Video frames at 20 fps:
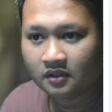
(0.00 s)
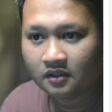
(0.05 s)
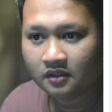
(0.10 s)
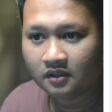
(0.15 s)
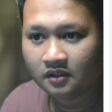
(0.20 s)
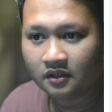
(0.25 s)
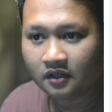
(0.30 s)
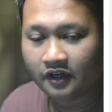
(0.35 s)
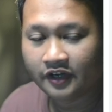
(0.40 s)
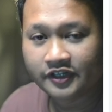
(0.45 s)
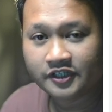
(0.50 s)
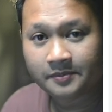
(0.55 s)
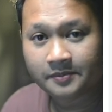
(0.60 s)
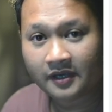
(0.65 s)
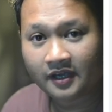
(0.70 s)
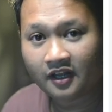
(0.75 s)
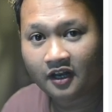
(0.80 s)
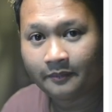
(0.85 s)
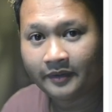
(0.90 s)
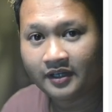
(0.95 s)
inspect
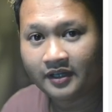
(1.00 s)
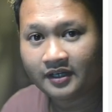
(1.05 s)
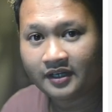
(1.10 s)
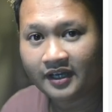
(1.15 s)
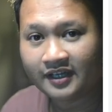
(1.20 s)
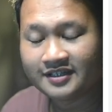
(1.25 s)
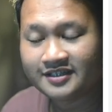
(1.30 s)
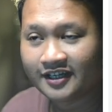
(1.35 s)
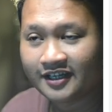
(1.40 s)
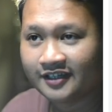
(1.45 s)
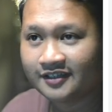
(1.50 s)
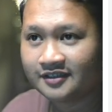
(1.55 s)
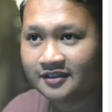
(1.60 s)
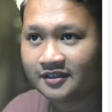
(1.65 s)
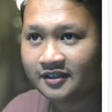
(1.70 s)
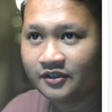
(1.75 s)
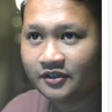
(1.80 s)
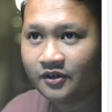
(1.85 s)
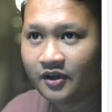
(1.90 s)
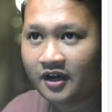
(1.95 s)
element and change
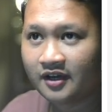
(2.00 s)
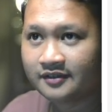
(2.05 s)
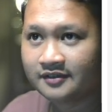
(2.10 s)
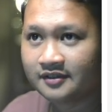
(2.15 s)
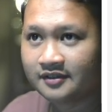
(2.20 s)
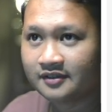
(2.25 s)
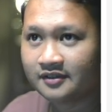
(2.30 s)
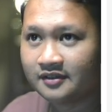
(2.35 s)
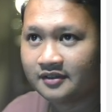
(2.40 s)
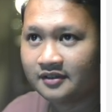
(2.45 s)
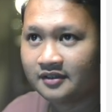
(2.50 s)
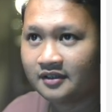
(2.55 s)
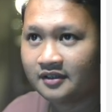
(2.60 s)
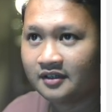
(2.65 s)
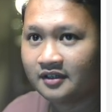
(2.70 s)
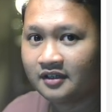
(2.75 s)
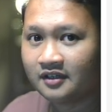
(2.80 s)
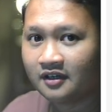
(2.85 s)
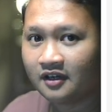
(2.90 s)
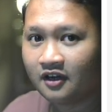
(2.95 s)
the UI to
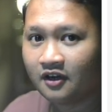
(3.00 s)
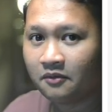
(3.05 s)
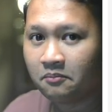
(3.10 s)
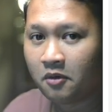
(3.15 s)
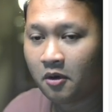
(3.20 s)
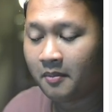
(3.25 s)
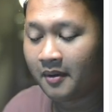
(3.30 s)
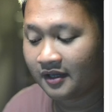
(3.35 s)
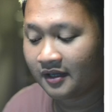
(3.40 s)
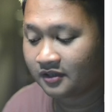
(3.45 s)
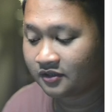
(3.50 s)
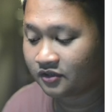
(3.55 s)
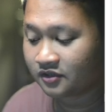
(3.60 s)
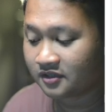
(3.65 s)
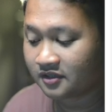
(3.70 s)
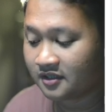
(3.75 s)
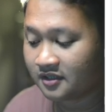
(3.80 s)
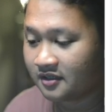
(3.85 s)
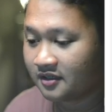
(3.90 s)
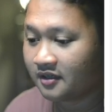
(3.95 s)
mobile to
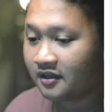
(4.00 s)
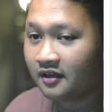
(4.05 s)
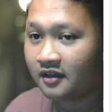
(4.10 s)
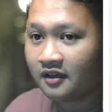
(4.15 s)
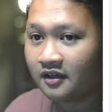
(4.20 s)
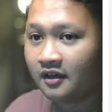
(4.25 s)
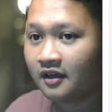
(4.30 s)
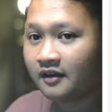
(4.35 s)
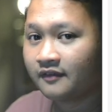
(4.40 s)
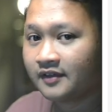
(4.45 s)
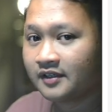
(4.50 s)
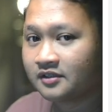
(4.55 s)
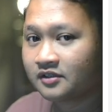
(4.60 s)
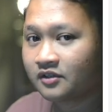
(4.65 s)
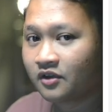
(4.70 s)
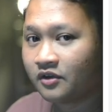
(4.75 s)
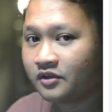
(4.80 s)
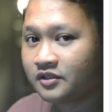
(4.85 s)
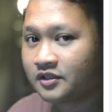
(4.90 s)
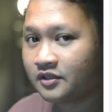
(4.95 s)
see if it's
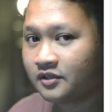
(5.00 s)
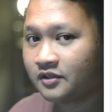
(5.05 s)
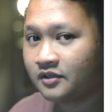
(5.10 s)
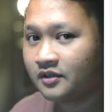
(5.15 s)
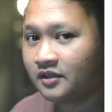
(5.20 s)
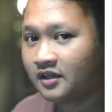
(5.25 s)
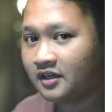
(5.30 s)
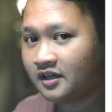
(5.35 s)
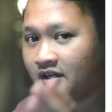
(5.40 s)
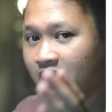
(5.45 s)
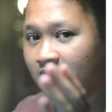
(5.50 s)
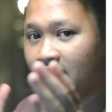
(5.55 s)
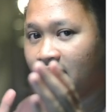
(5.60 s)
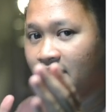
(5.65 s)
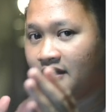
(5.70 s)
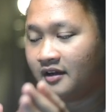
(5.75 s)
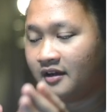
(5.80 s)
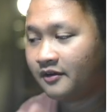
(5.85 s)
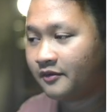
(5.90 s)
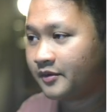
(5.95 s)
going to
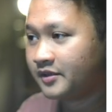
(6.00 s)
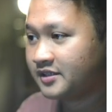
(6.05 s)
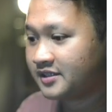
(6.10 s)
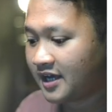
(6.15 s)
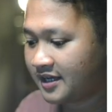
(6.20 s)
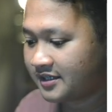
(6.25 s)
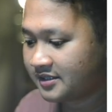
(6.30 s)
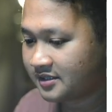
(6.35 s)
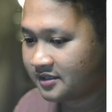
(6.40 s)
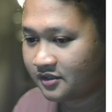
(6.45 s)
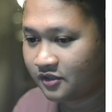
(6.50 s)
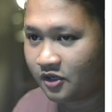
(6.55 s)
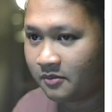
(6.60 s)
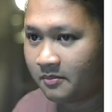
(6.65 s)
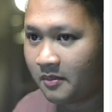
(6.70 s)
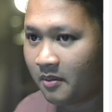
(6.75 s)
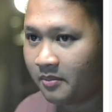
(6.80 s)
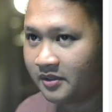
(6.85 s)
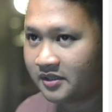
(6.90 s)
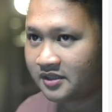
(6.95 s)
resize to the
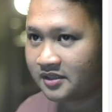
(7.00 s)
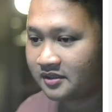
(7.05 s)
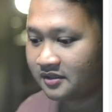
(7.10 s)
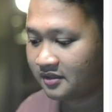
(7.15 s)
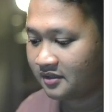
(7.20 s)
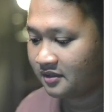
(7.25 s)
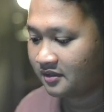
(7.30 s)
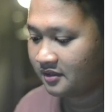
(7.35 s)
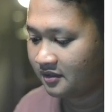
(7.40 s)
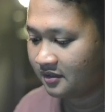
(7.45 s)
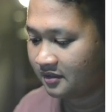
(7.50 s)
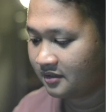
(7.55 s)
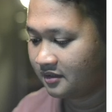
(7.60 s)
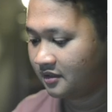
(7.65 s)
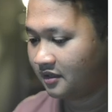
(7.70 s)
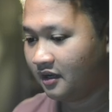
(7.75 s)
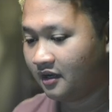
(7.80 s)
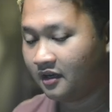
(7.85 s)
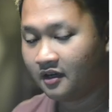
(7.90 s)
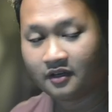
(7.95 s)
mobile
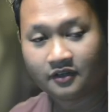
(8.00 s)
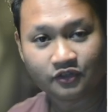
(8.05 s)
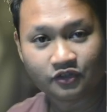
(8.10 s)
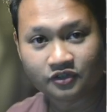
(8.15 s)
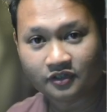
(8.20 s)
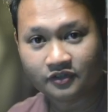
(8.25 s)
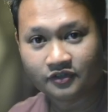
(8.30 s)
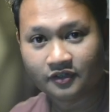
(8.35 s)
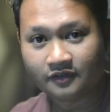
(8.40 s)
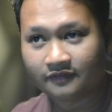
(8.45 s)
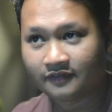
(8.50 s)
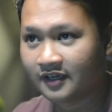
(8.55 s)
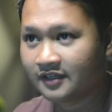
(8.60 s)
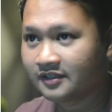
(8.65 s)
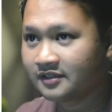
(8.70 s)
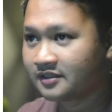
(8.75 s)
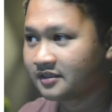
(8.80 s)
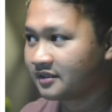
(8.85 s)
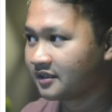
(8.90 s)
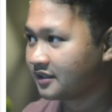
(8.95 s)
user
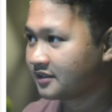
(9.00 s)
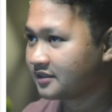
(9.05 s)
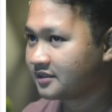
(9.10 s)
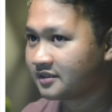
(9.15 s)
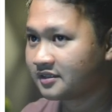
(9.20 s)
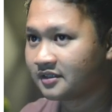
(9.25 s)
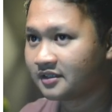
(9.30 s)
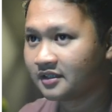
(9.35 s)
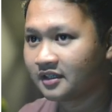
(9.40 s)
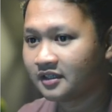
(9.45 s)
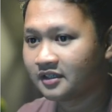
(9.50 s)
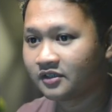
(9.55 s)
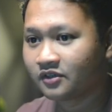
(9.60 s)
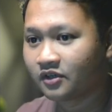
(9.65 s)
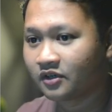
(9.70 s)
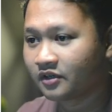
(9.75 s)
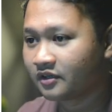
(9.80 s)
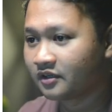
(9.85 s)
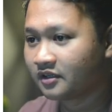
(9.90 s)
interface. Let's see. I'm